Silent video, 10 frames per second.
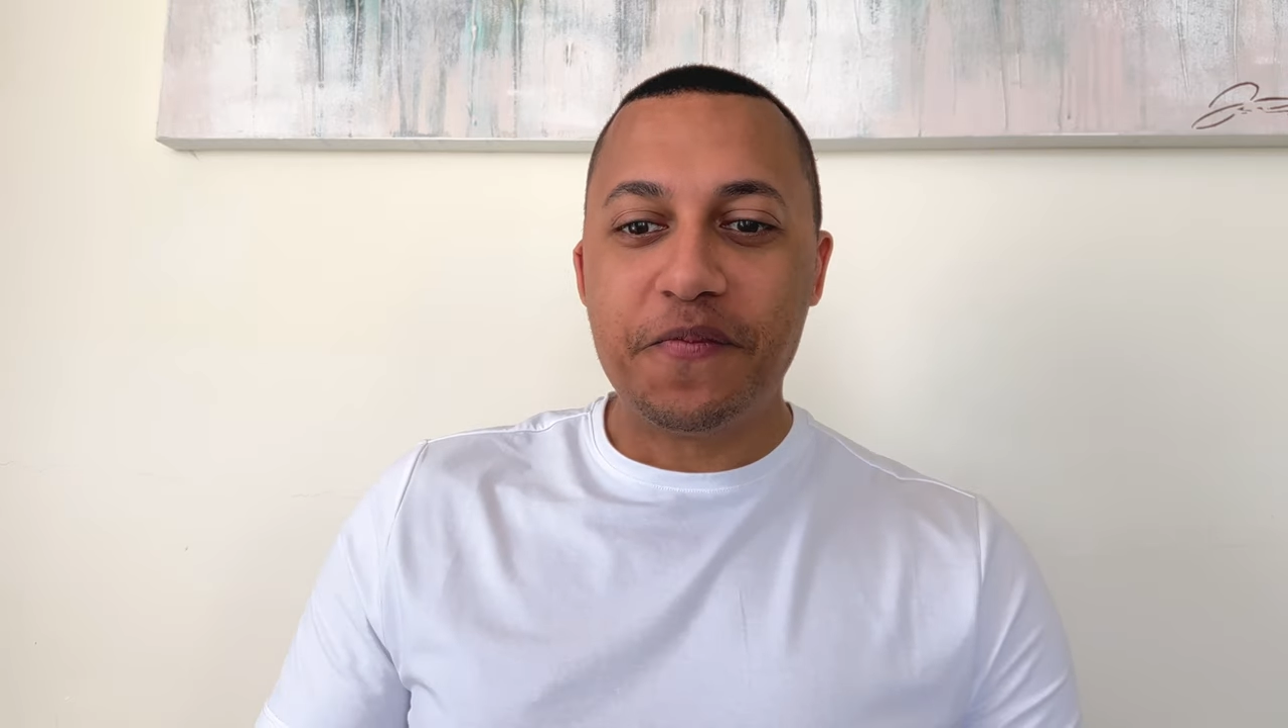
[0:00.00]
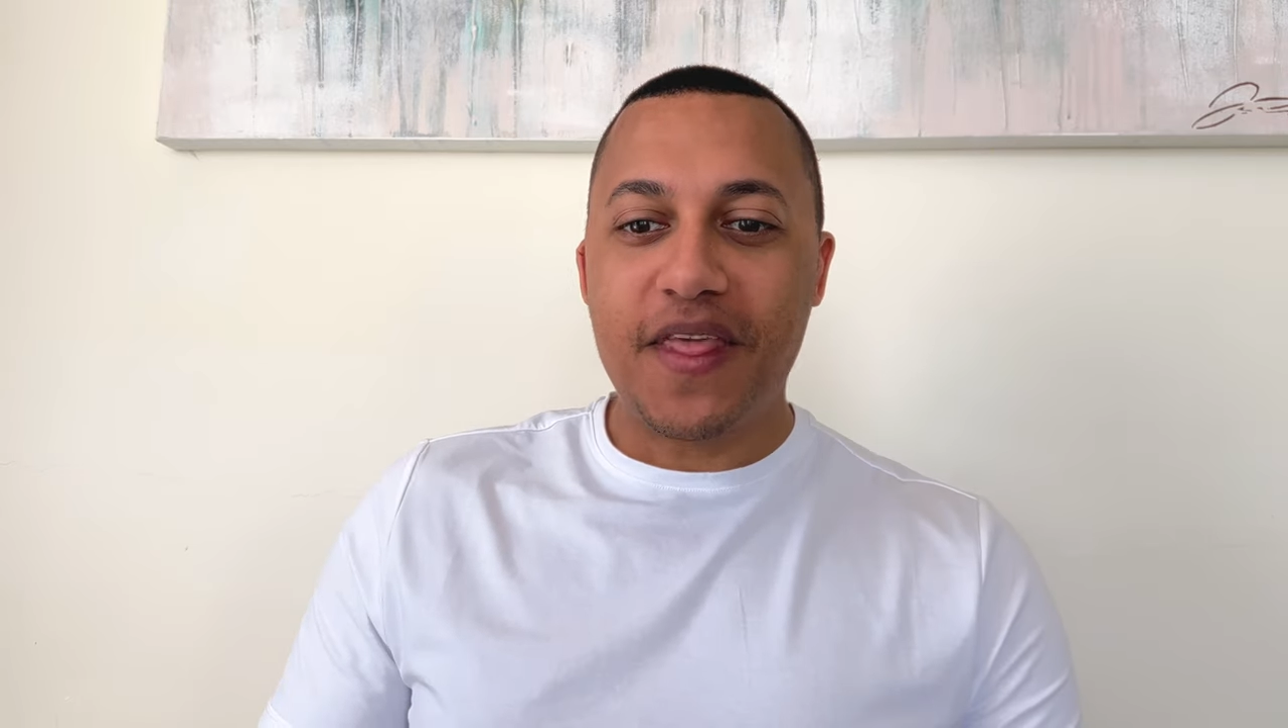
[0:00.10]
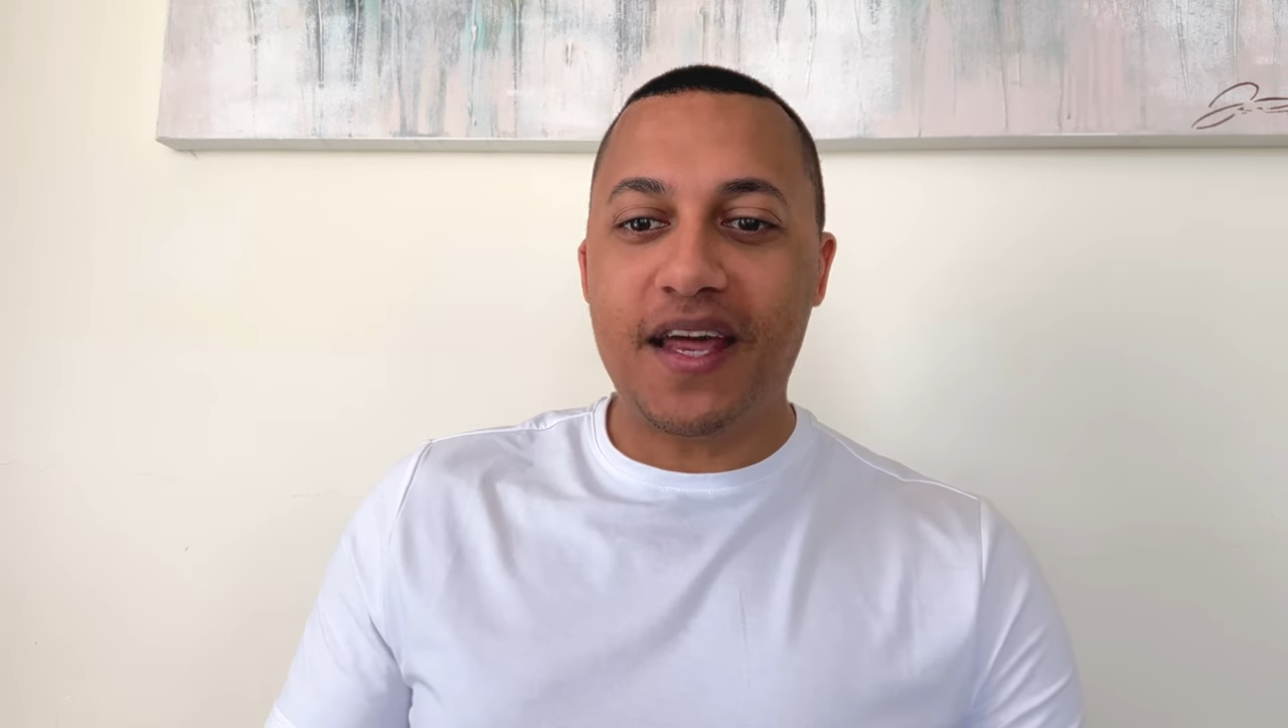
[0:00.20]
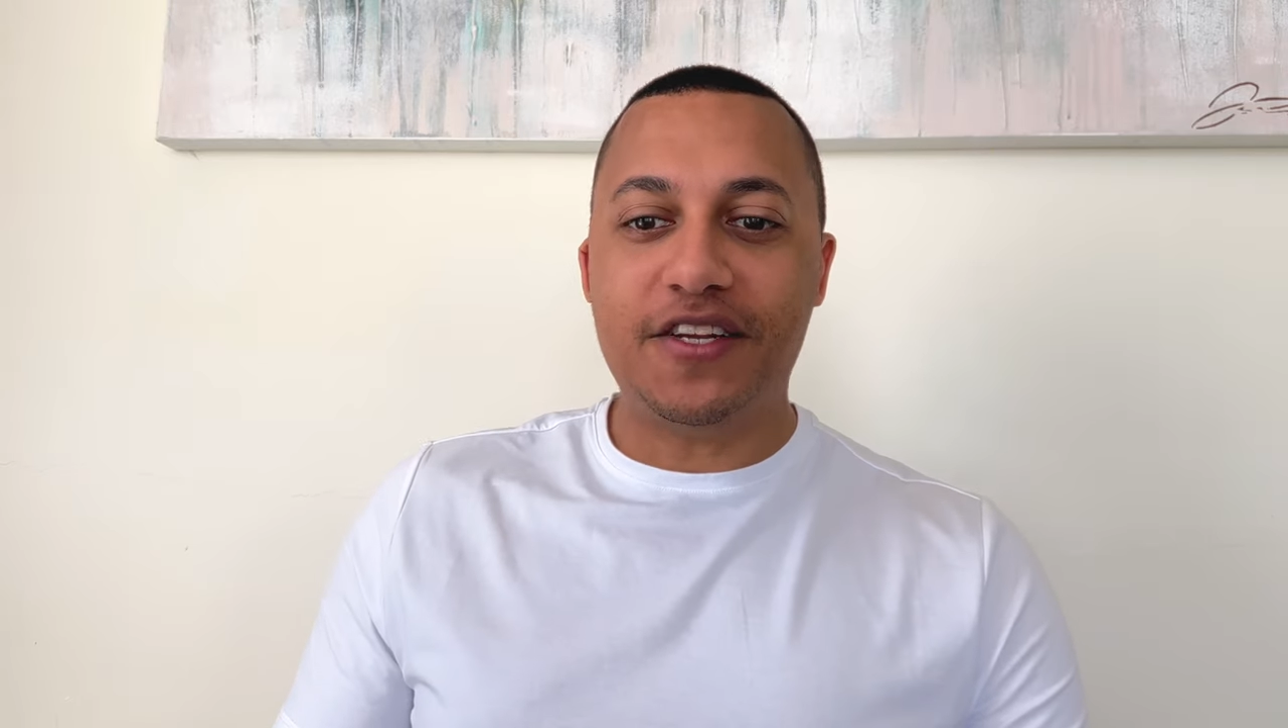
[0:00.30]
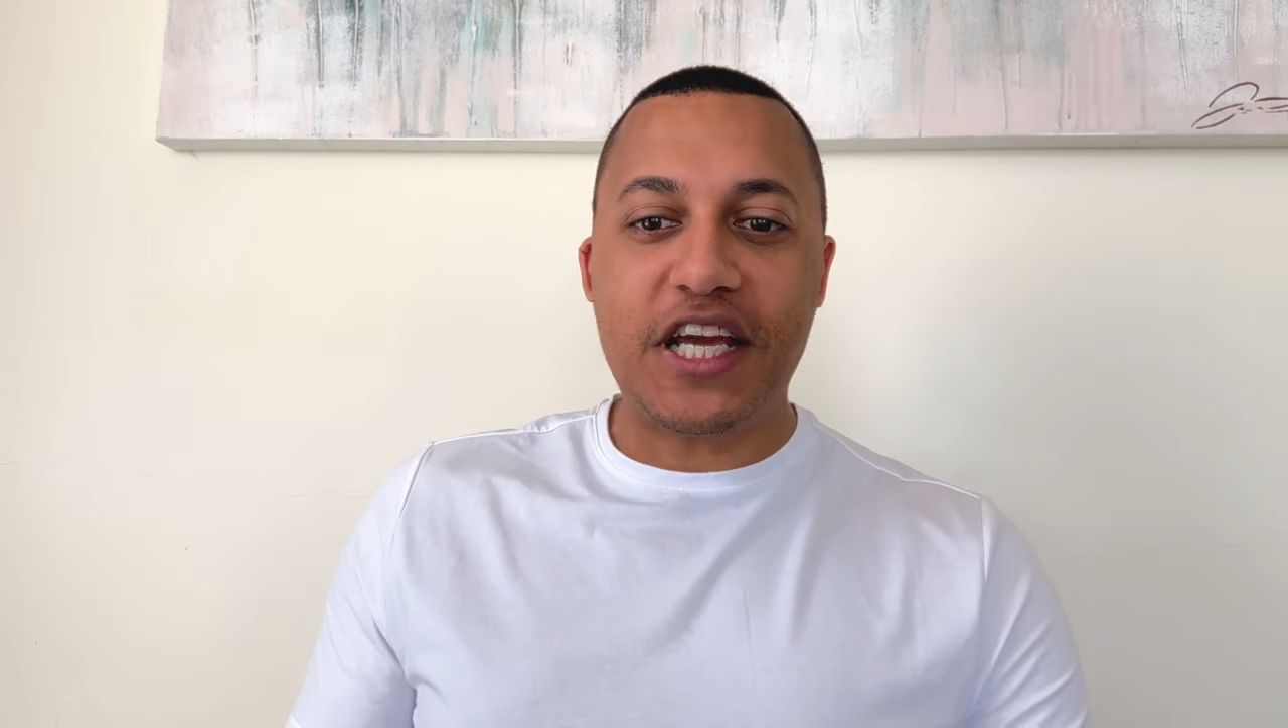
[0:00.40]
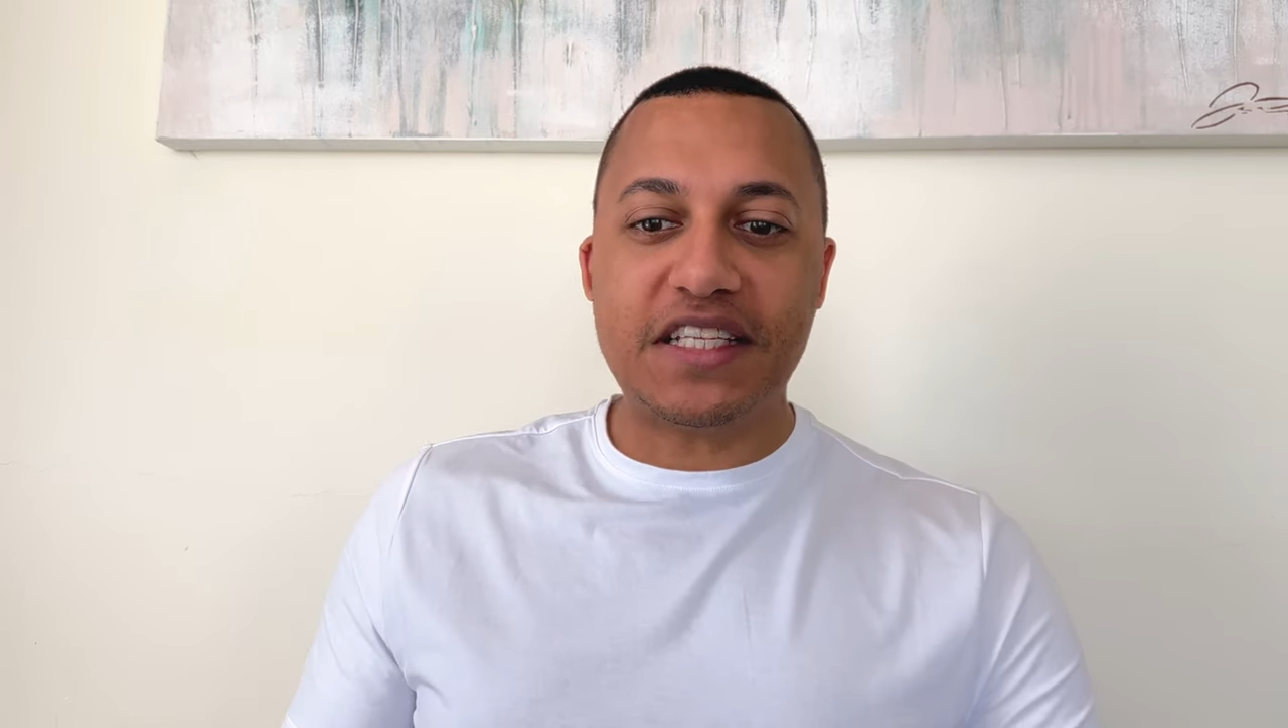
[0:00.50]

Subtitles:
And the jet